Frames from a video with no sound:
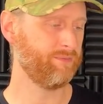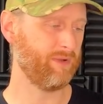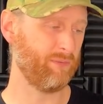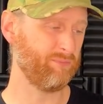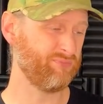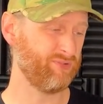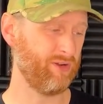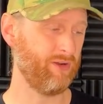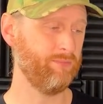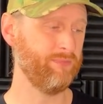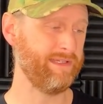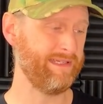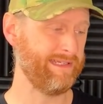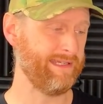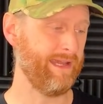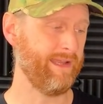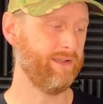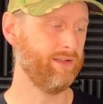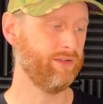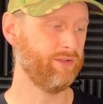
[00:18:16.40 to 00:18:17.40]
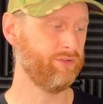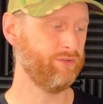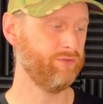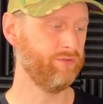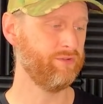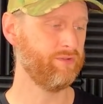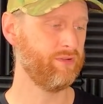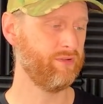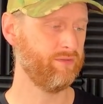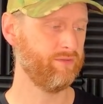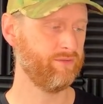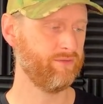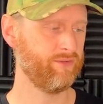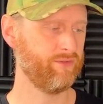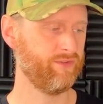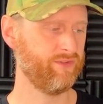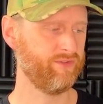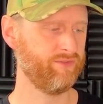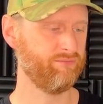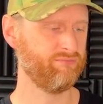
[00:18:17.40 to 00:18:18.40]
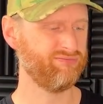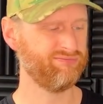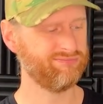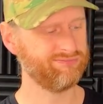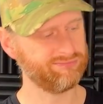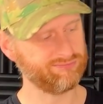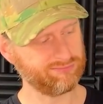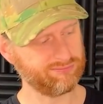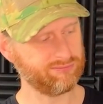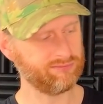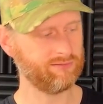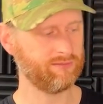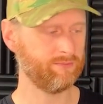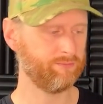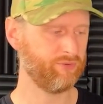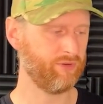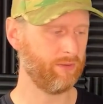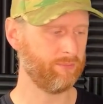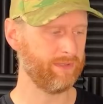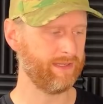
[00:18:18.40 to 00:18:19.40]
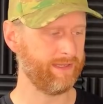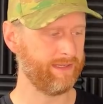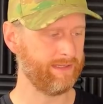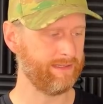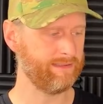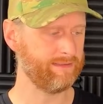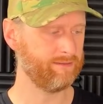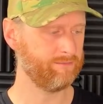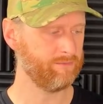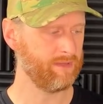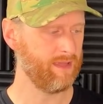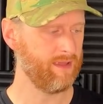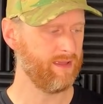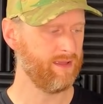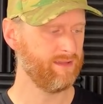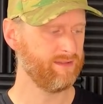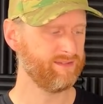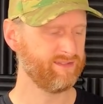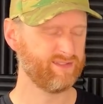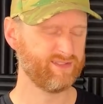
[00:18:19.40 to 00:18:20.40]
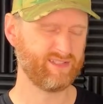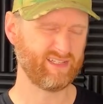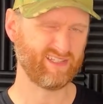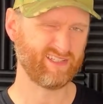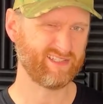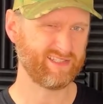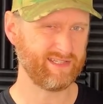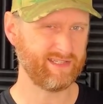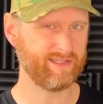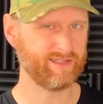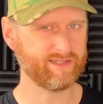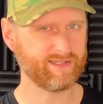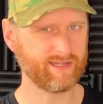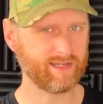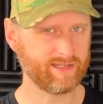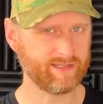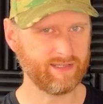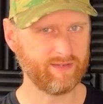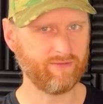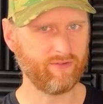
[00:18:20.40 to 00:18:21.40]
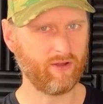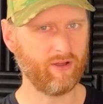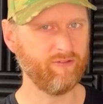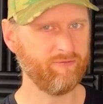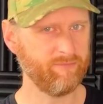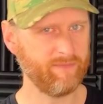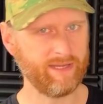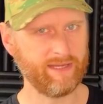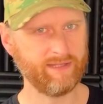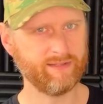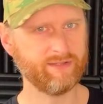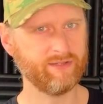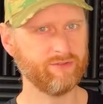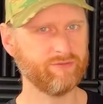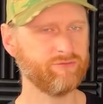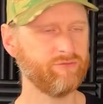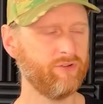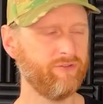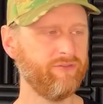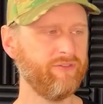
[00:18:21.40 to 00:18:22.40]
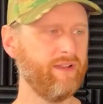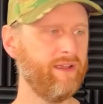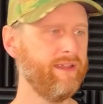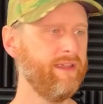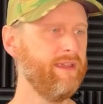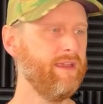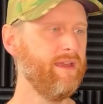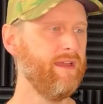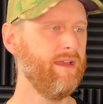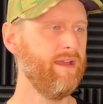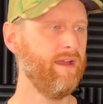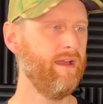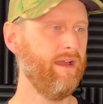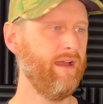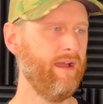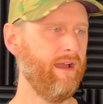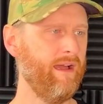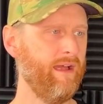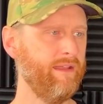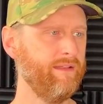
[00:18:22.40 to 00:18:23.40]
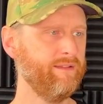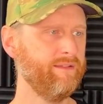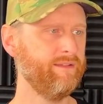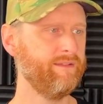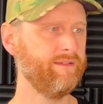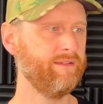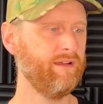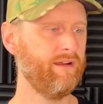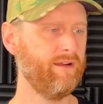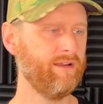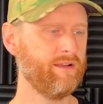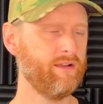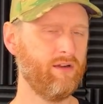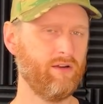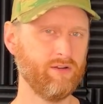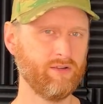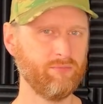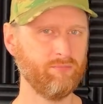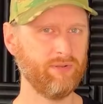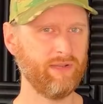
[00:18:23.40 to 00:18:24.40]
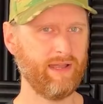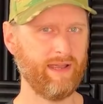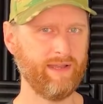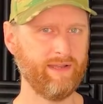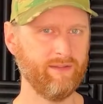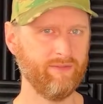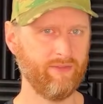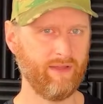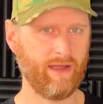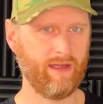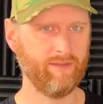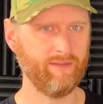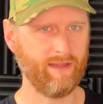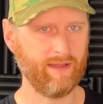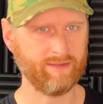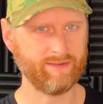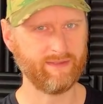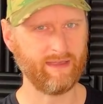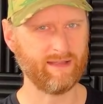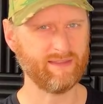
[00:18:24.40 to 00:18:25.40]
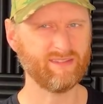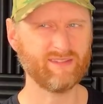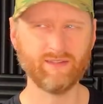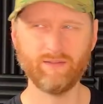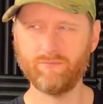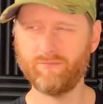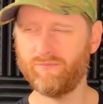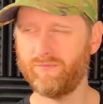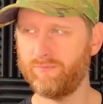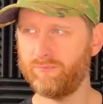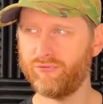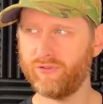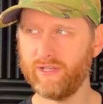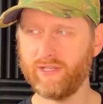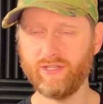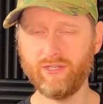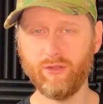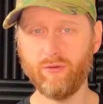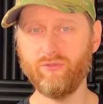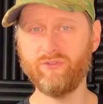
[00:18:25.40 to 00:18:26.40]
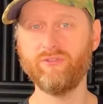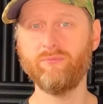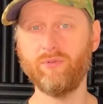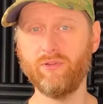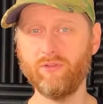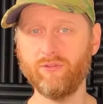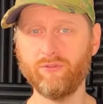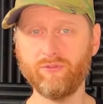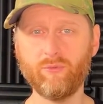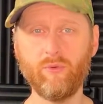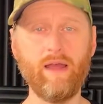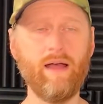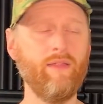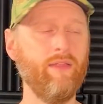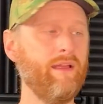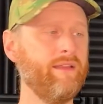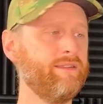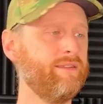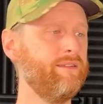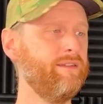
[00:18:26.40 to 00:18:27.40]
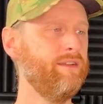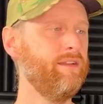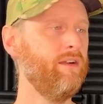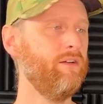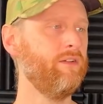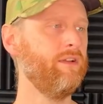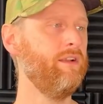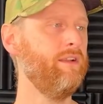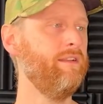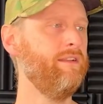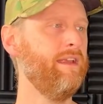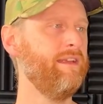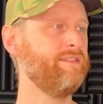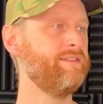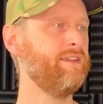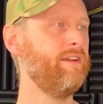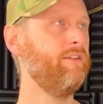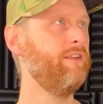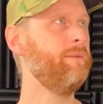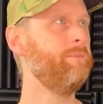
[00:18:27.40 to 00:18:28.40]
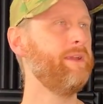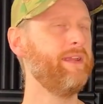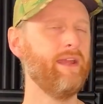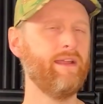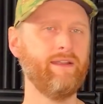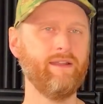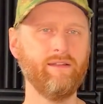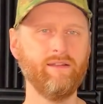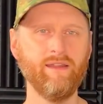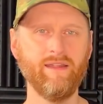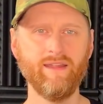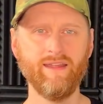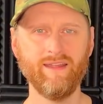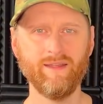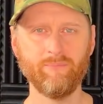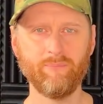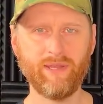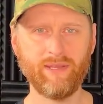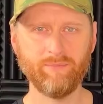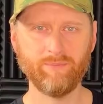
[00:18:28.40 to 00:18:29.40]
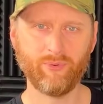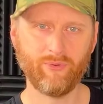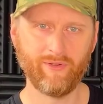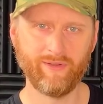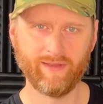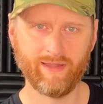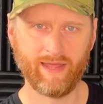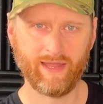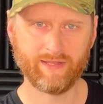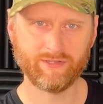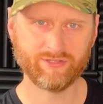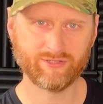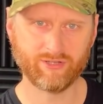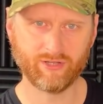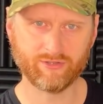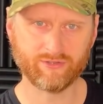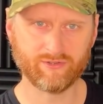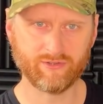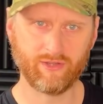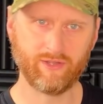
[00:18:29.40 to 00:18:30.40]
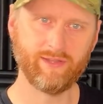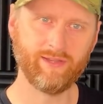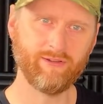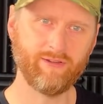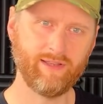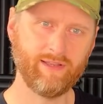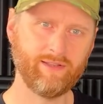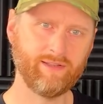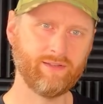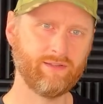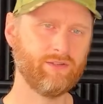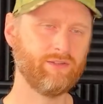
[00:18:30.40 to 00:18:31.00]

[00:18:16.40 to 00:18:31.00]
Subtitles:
probably getting a good, probably 60 to 65 meters roughly, and I can't complain at that. And that's a pretty usable as well. You're not going to necessarily be getting pinpoint headshots like you're in